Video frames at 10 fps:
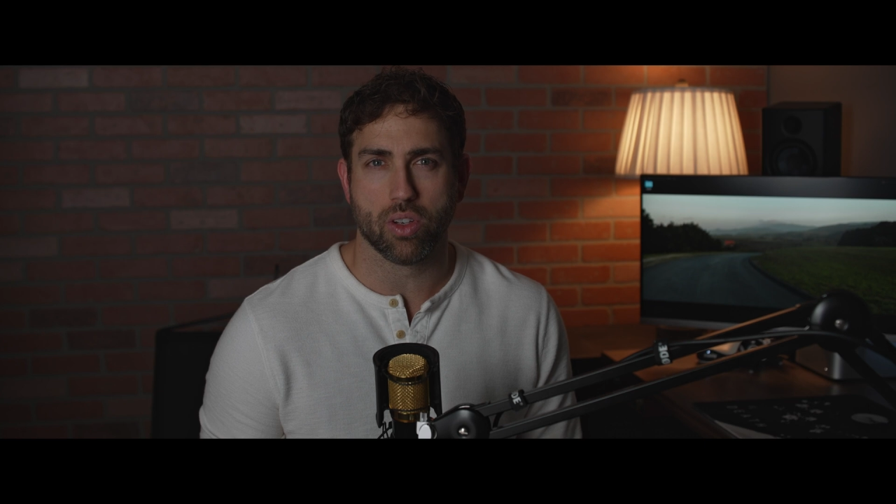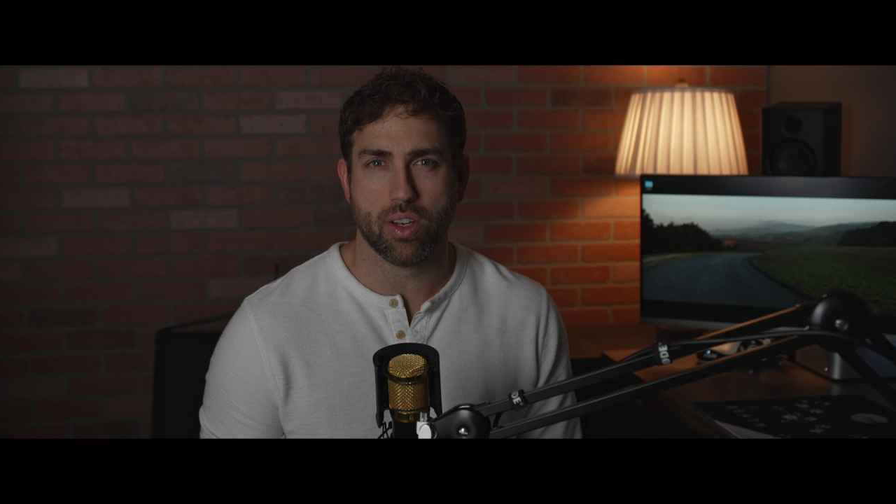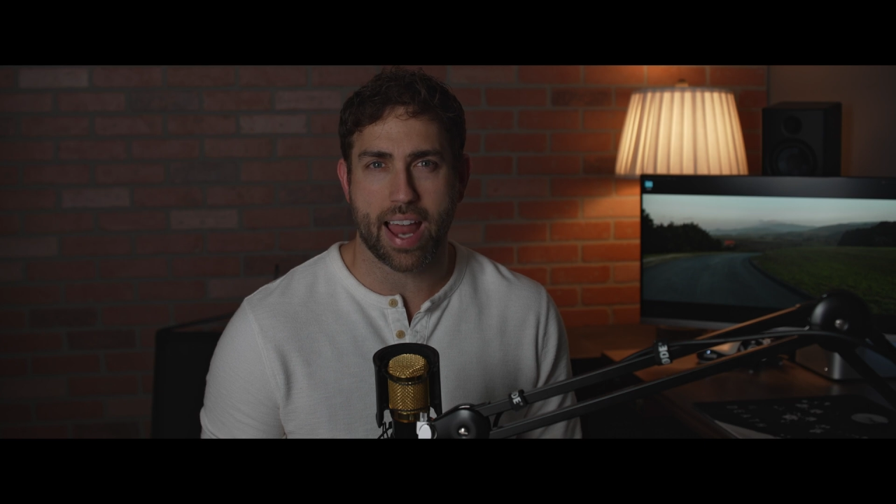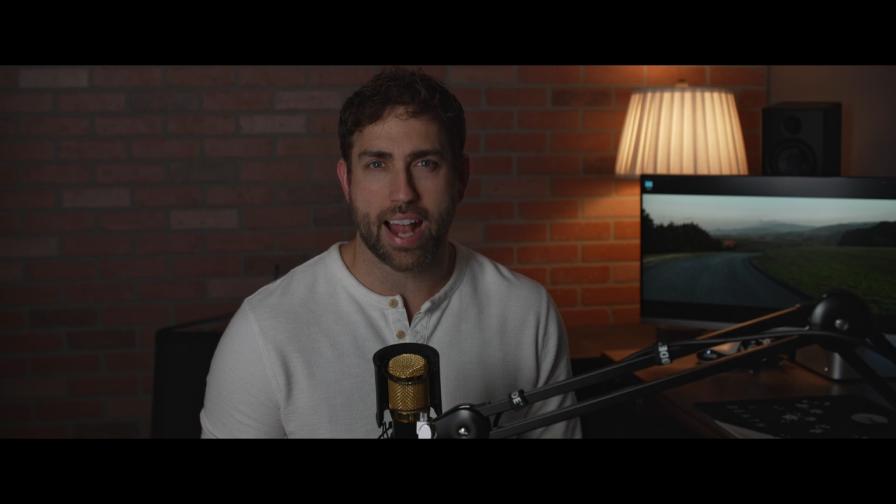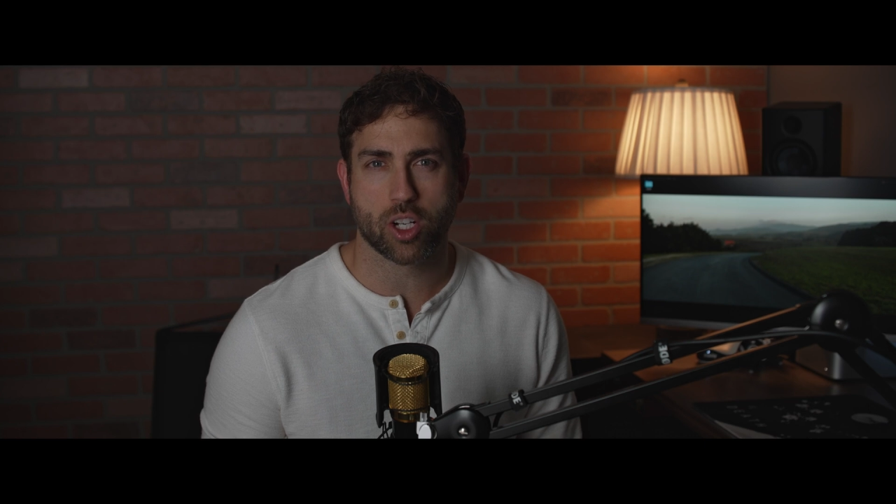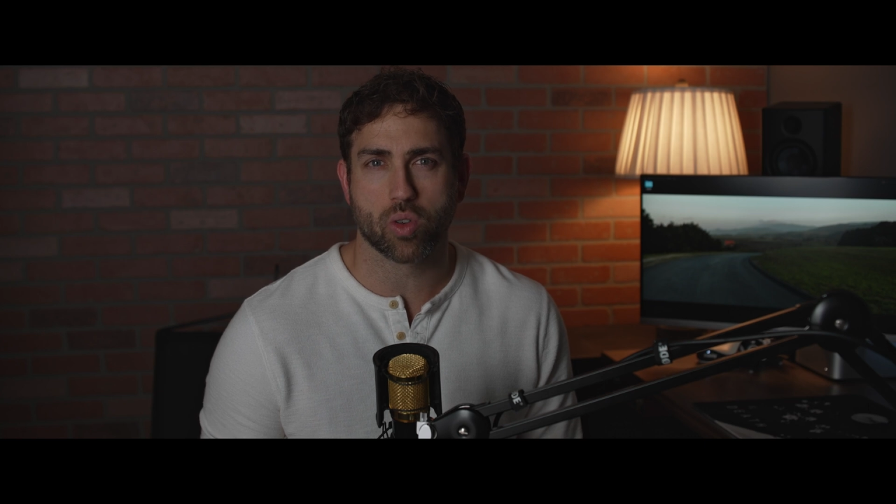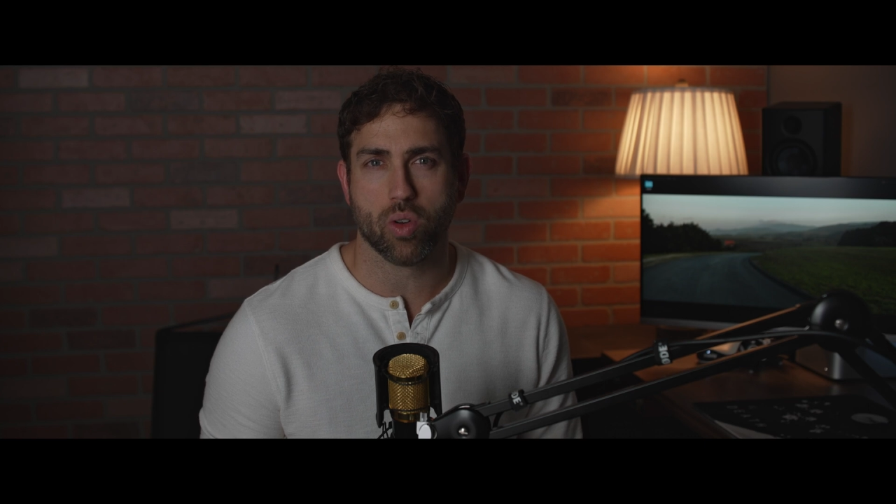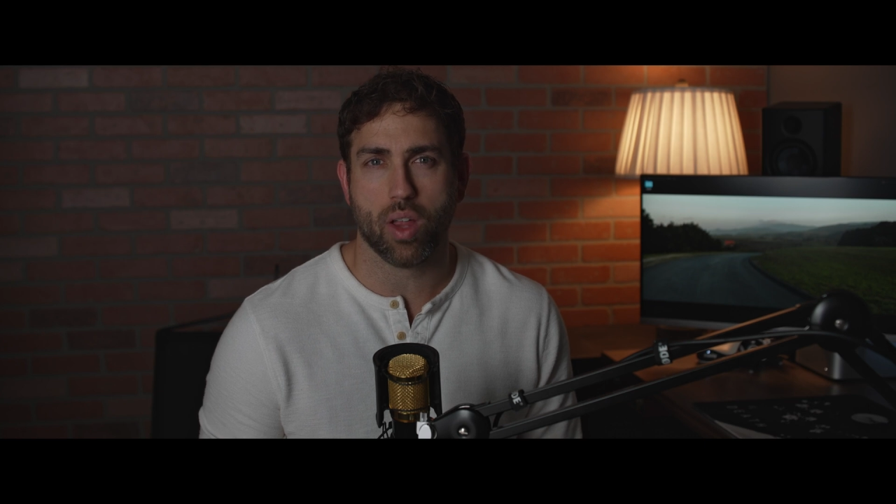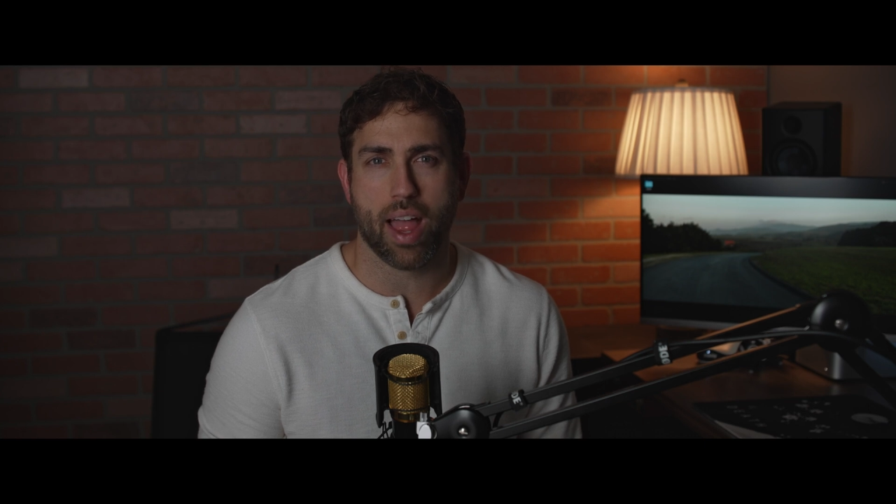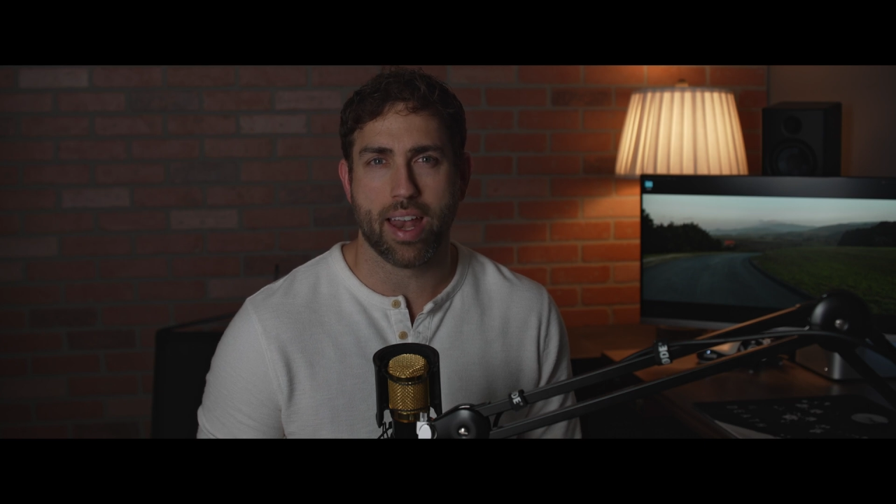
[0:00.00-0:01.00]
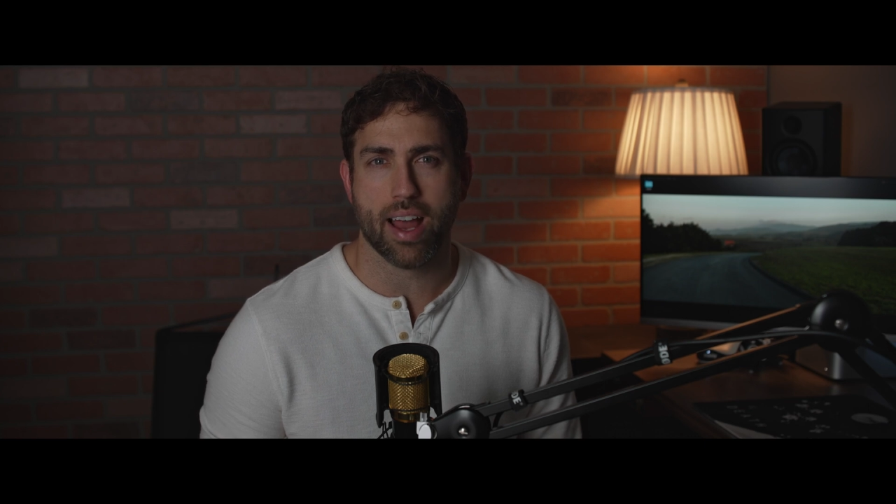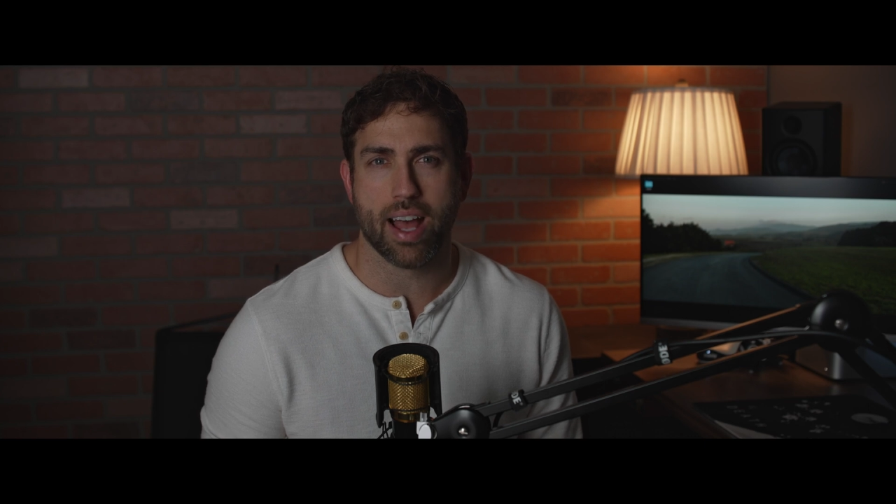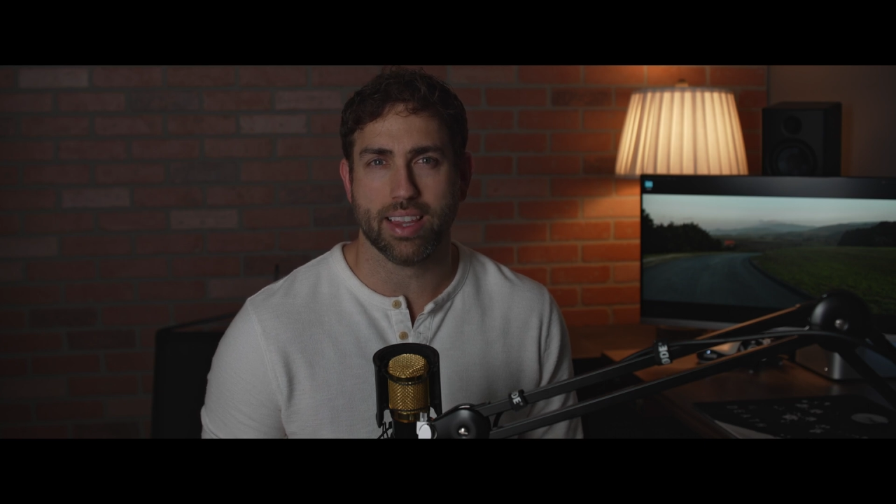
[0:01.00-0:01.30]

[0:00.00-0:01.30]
natural and not